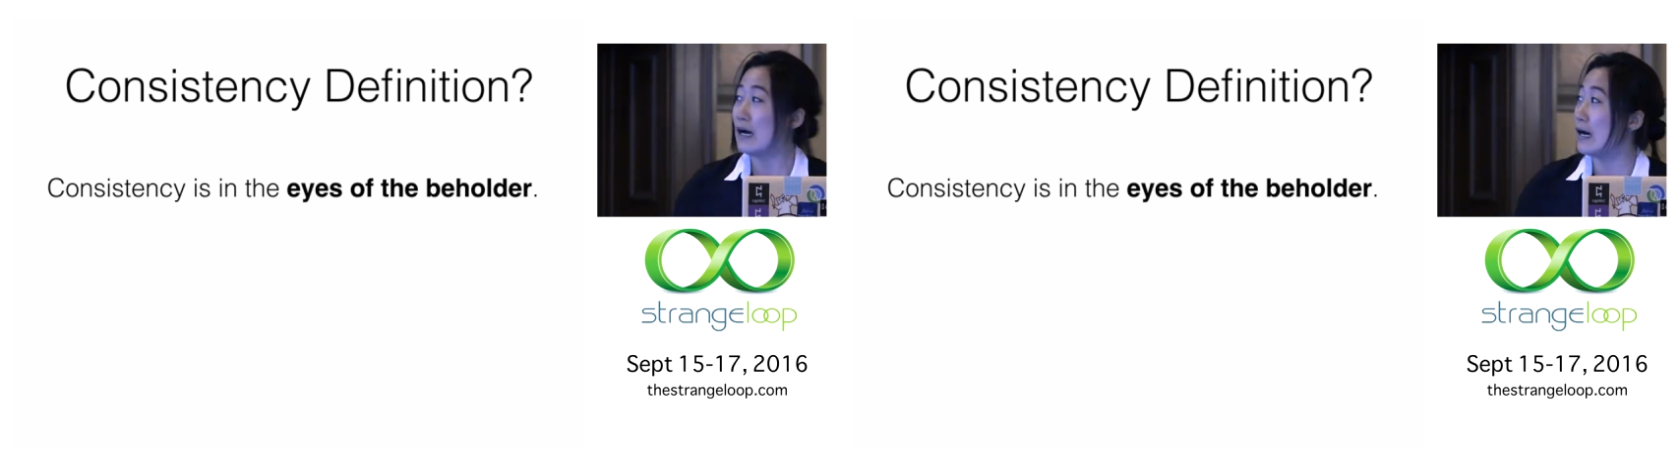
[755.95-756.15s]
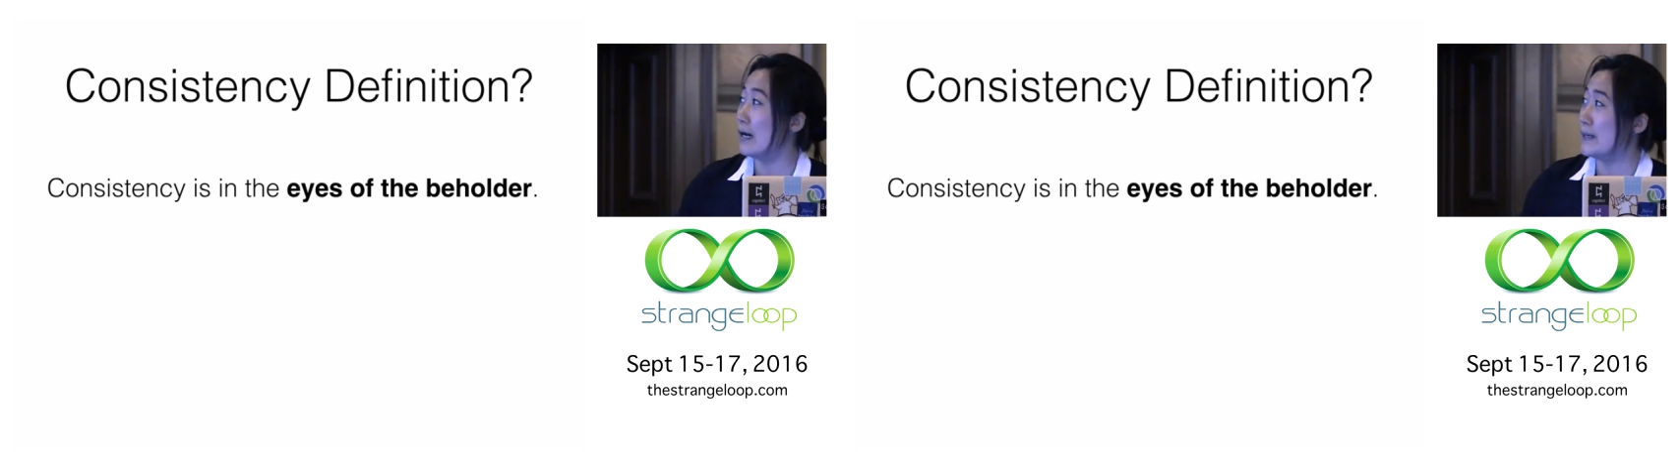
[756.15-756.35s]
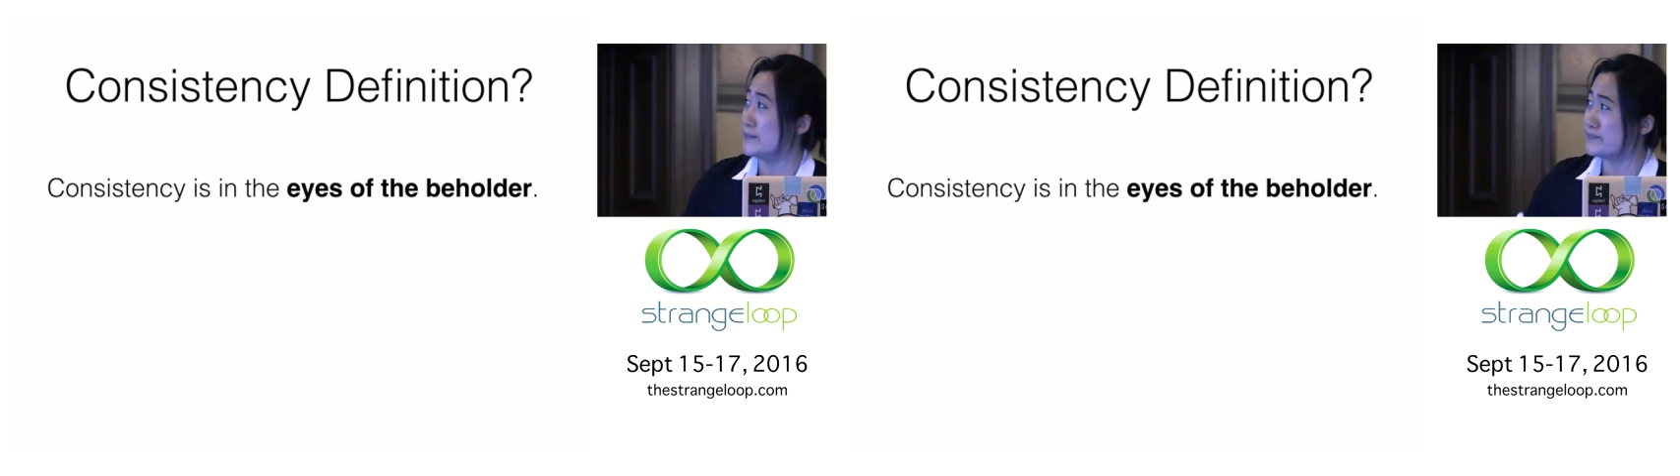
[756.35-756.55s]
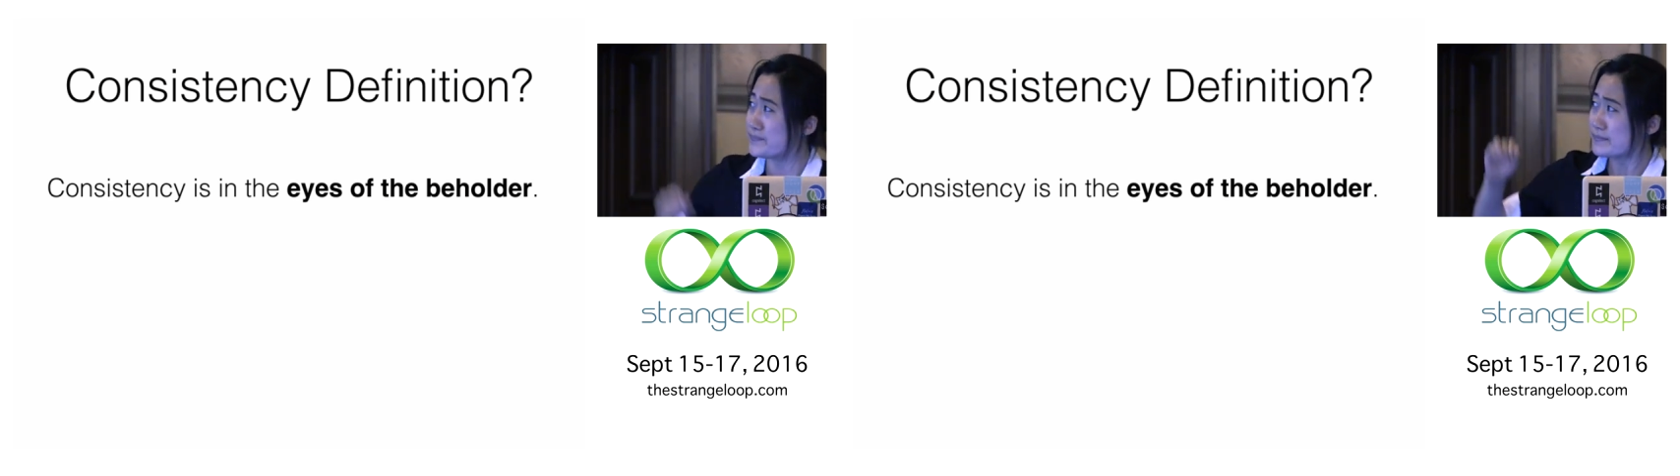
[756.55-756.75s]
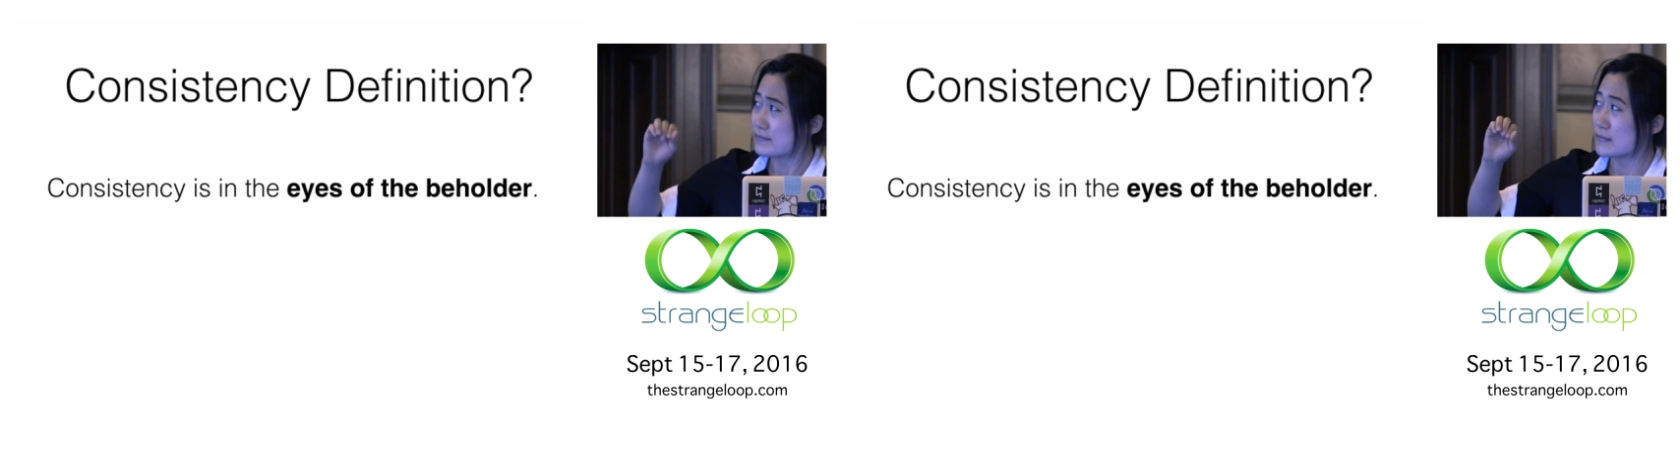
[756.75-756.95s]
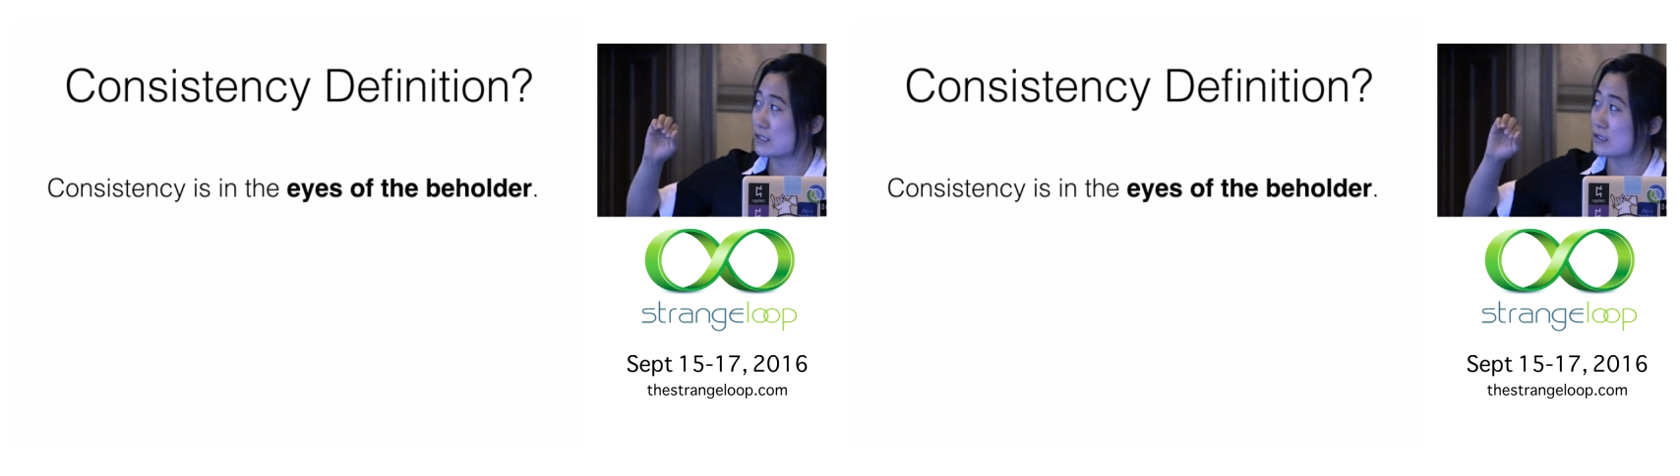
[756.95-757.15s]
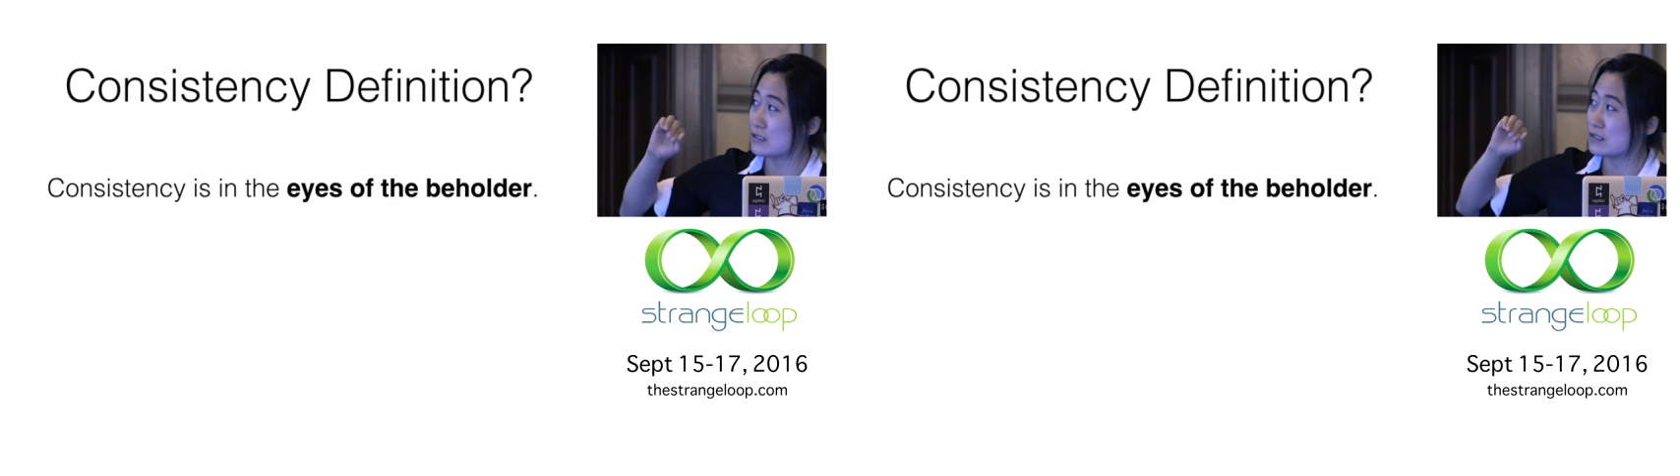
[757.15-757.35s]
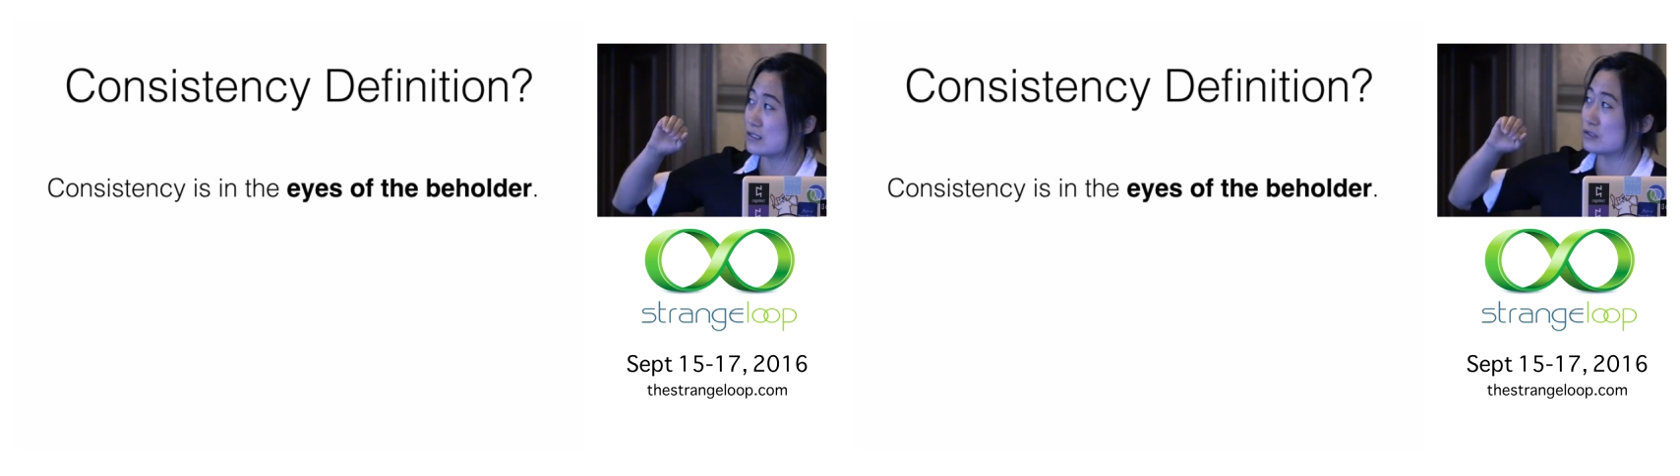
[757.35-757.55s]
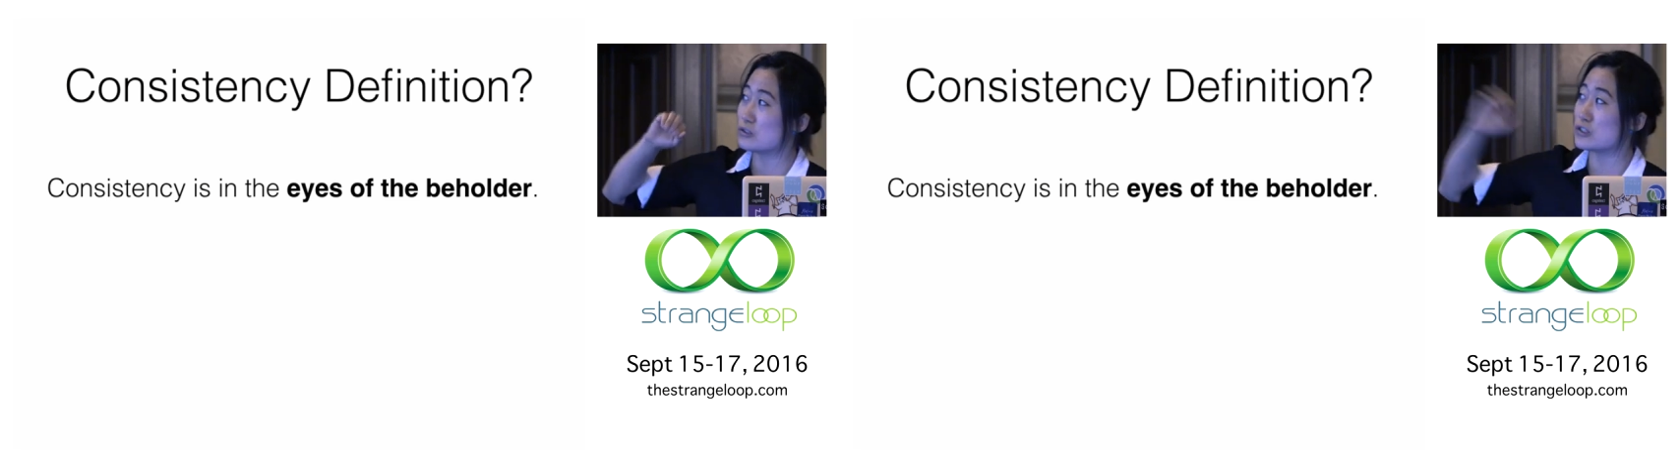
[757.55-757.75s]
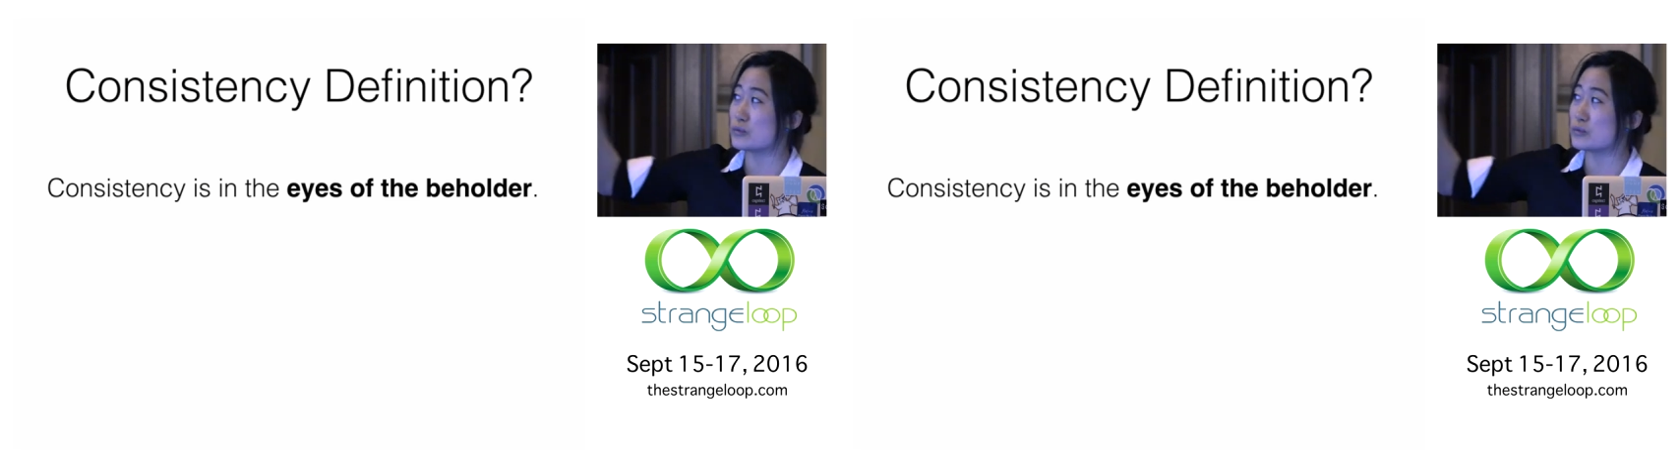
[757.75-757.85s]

The